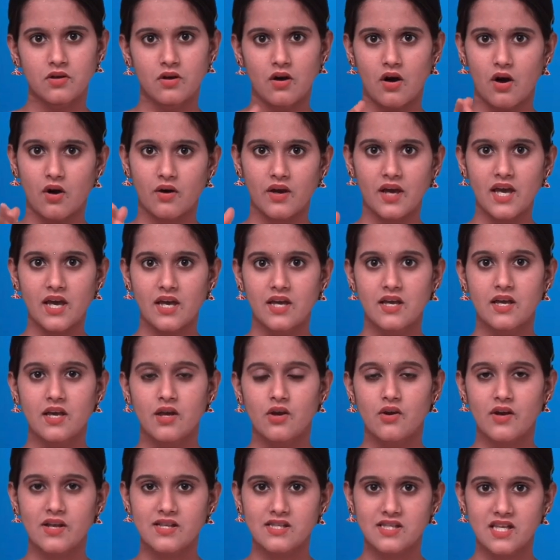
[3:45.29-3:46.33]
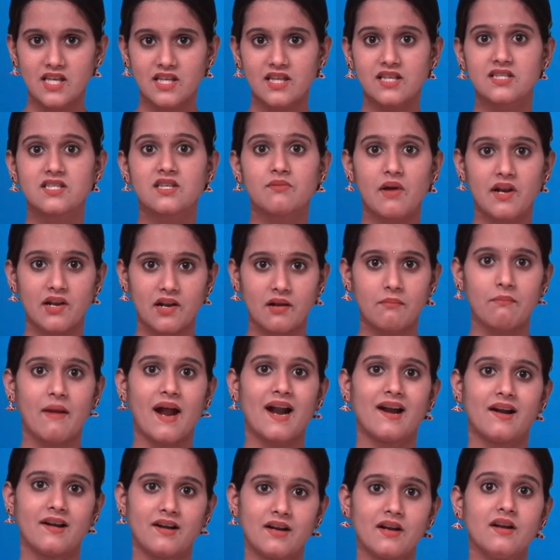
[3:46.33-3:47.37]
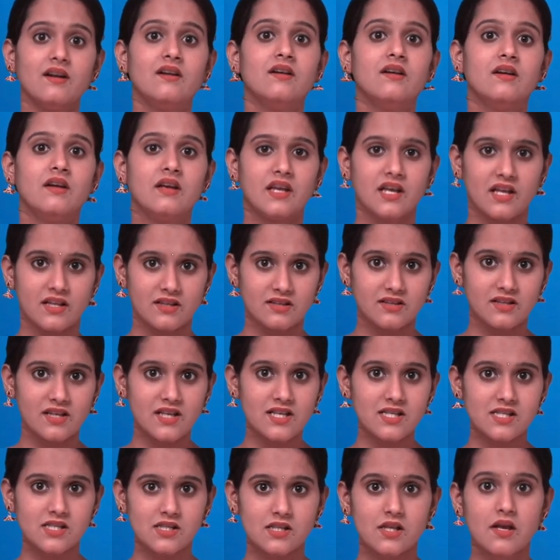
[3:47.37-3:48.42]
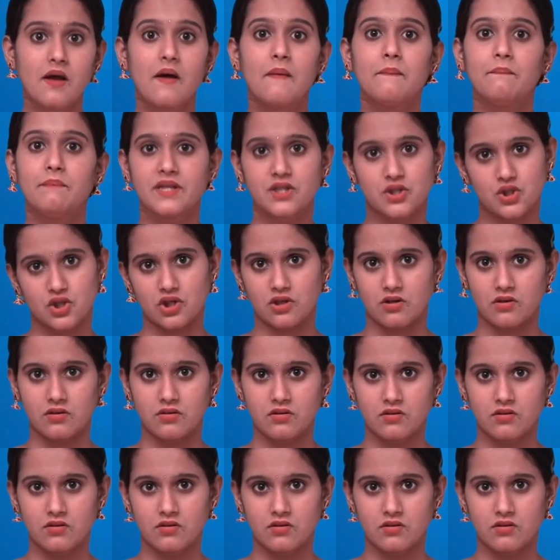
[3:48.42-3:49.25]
okay, you can see the symmetric pattern in this picture,